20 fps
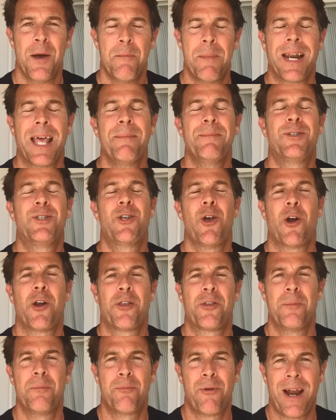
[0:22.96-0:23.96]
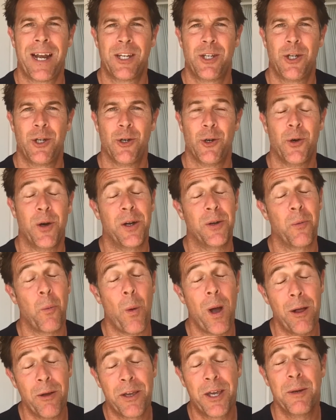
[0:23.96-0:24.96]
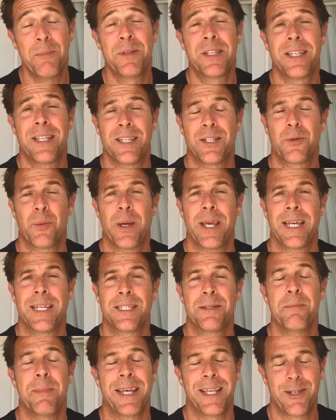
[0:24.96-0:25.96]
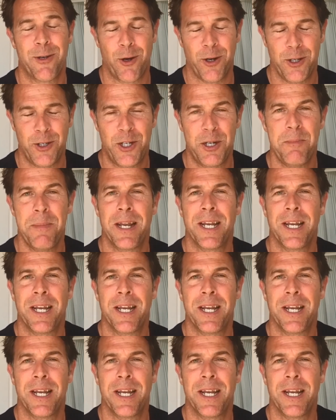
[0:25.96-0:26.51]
My name's Jonathan Bradshaw, and welcome to this week's Meatology